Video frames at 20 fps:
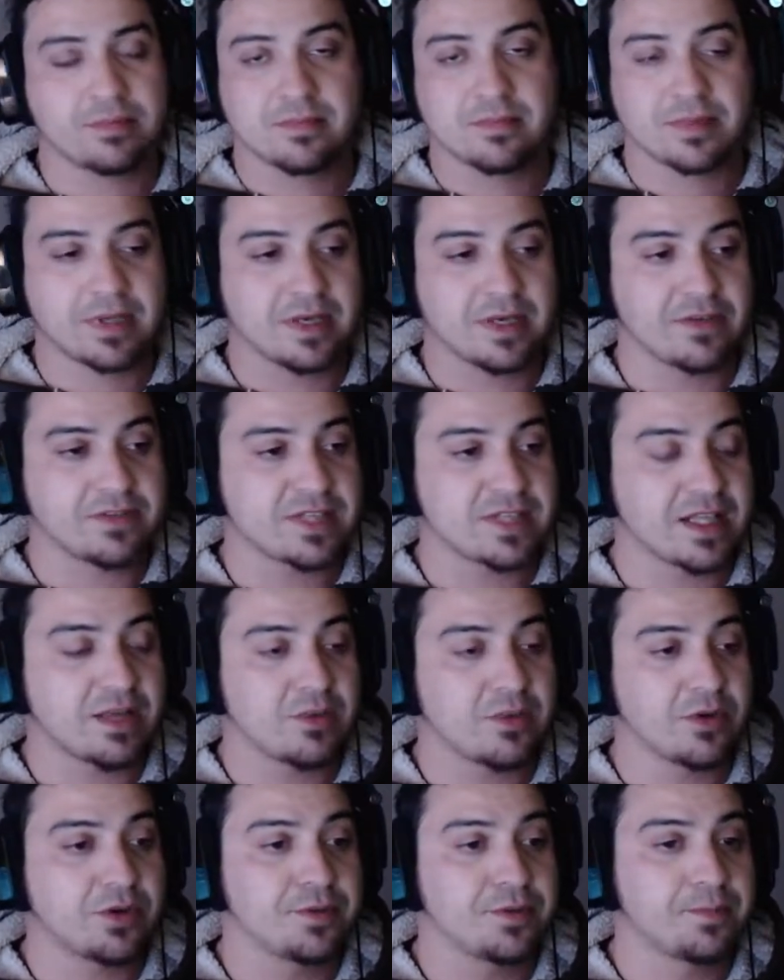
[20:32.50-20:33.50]
can't even say that
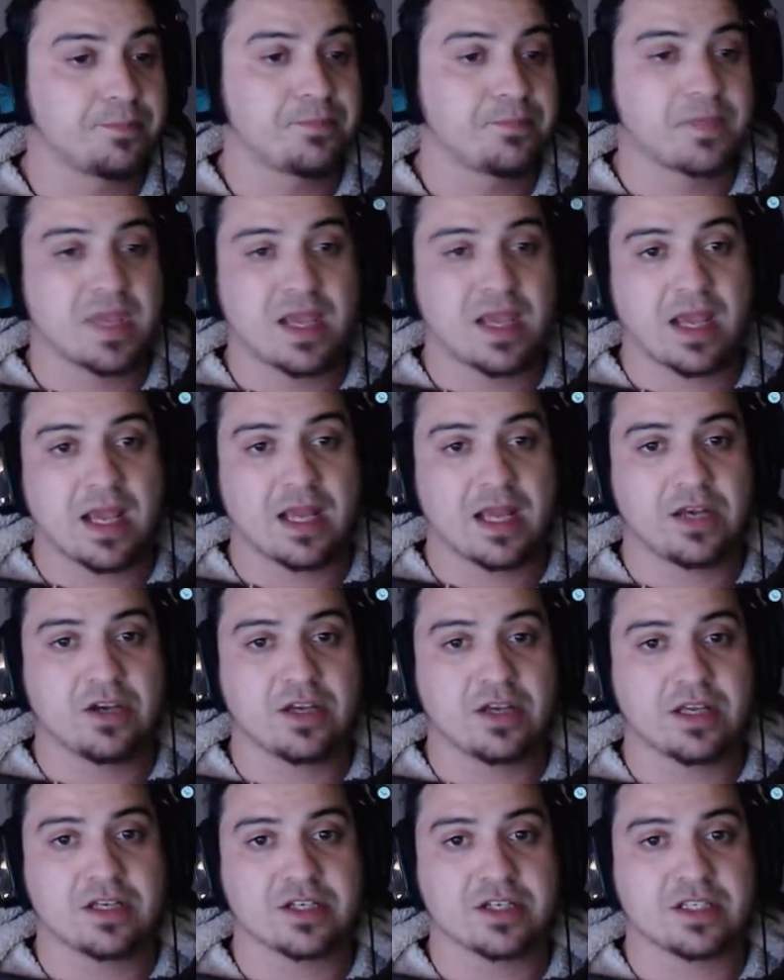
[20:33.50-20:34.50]
word, and you
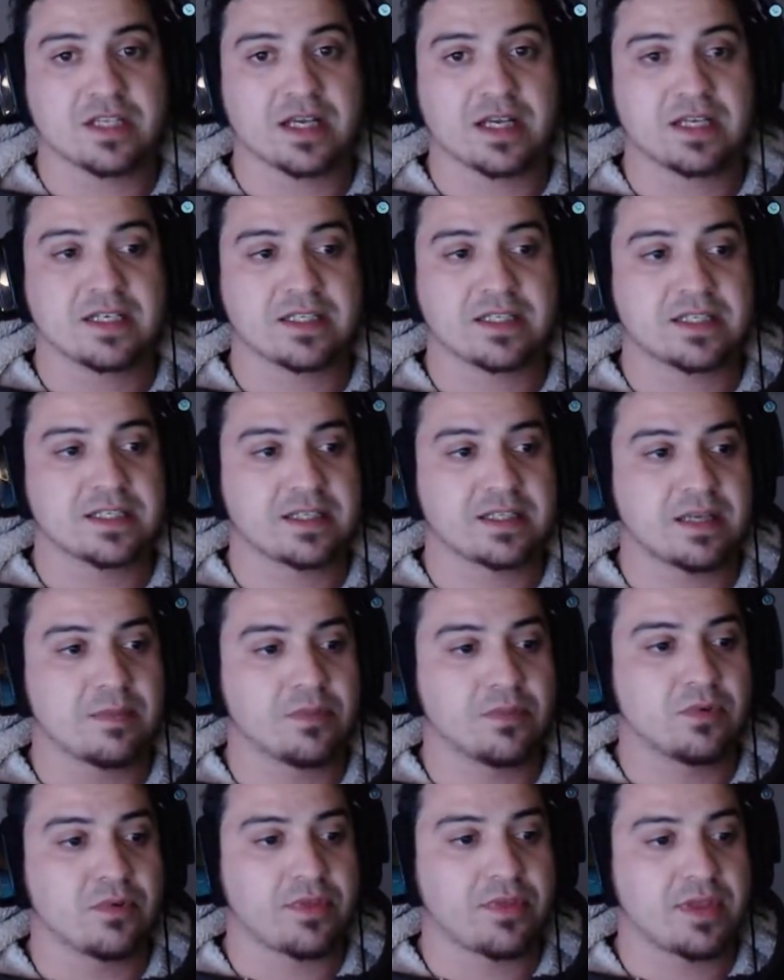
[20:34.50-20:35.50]
can just
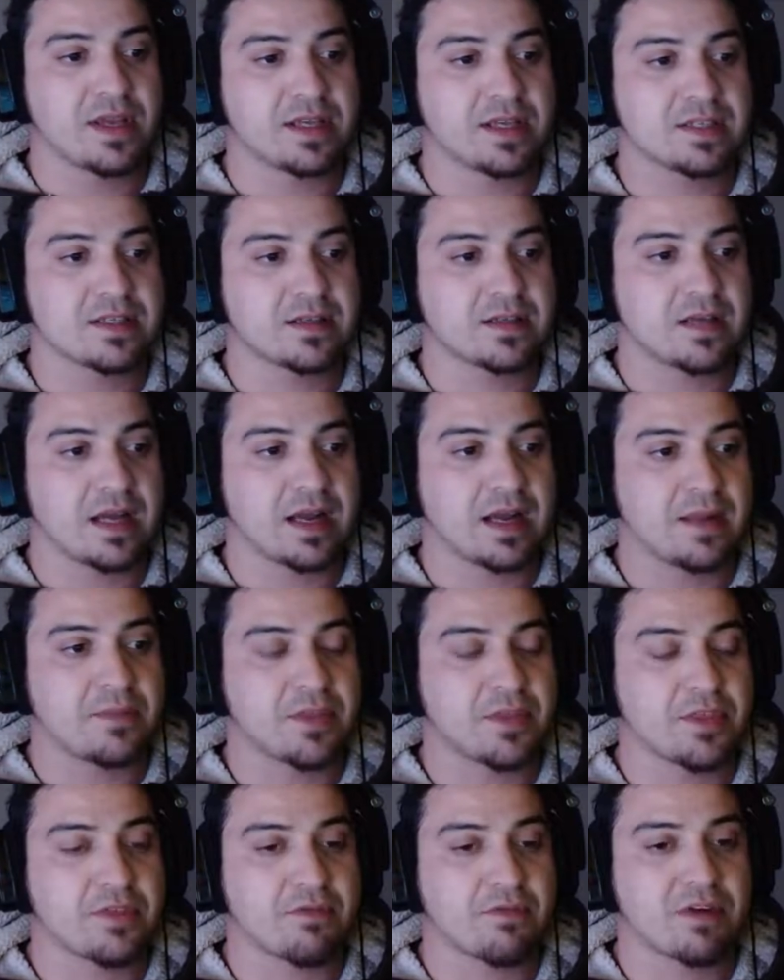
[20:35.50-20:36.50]
disassemble things,
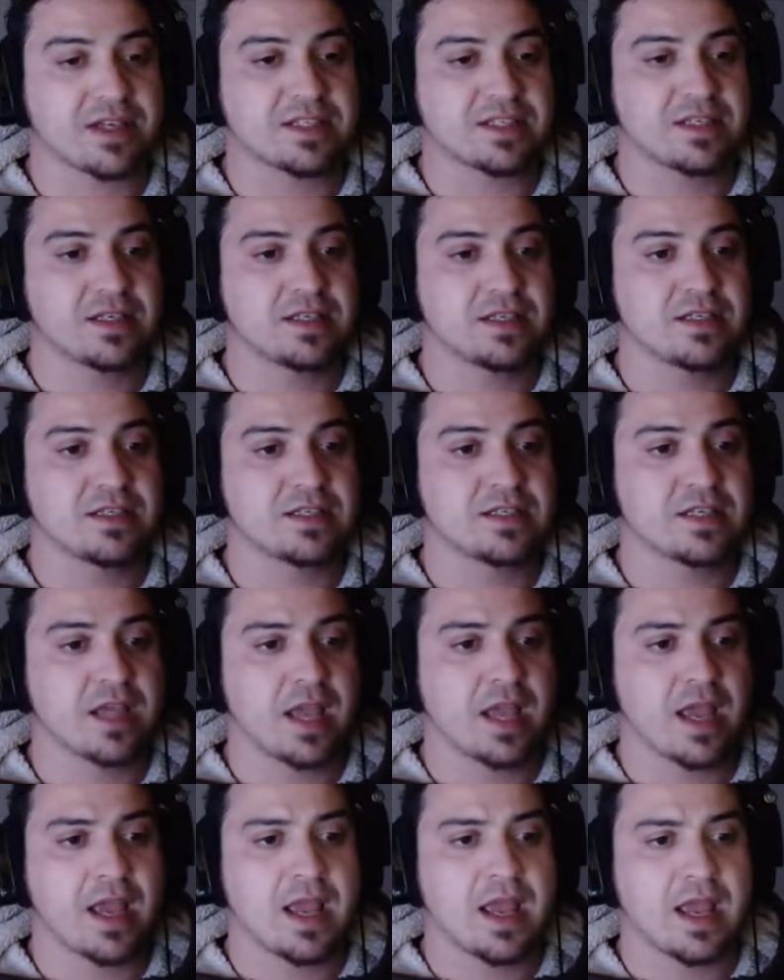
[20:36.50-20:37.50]
the thrusters,
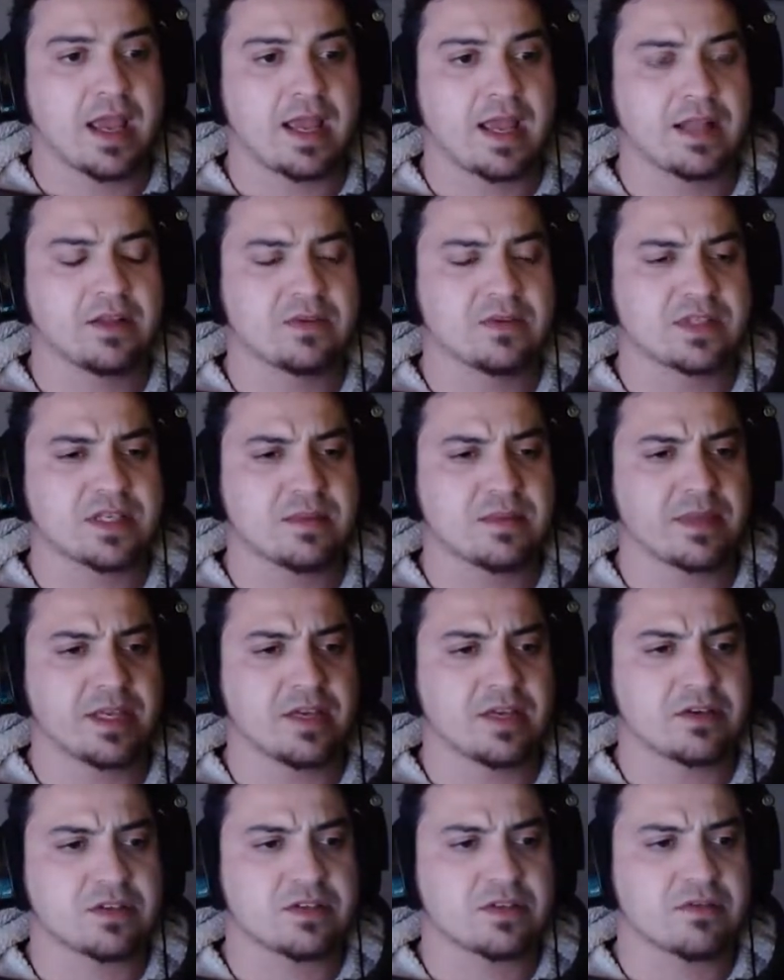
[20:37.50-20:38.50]
and there was something
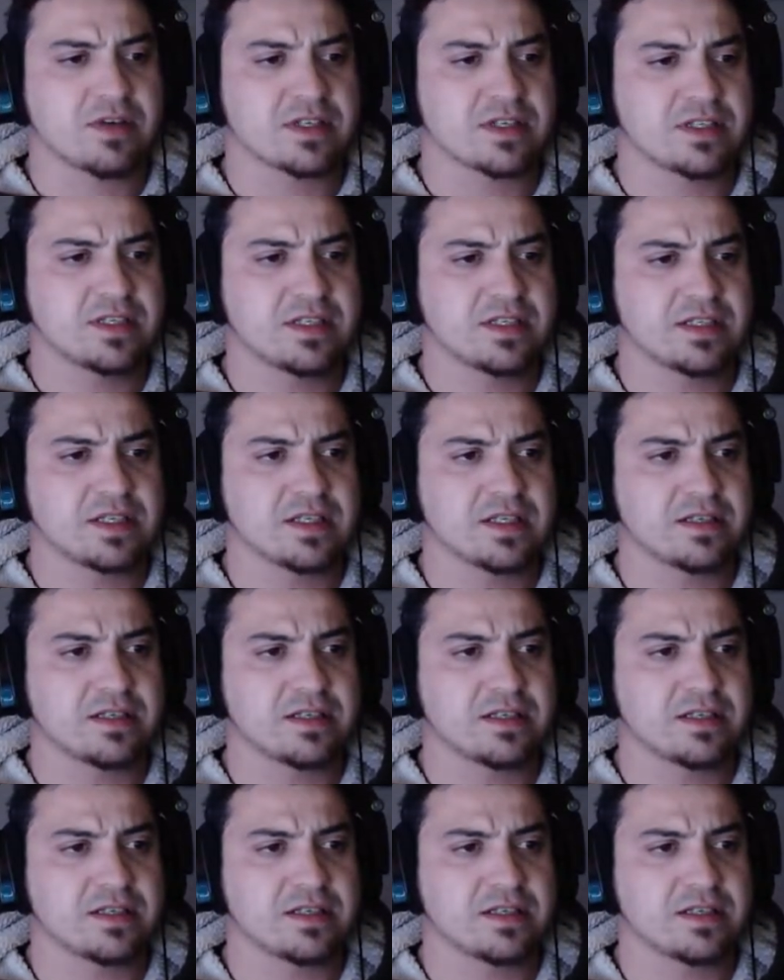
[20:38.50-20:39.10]
else, thrusters,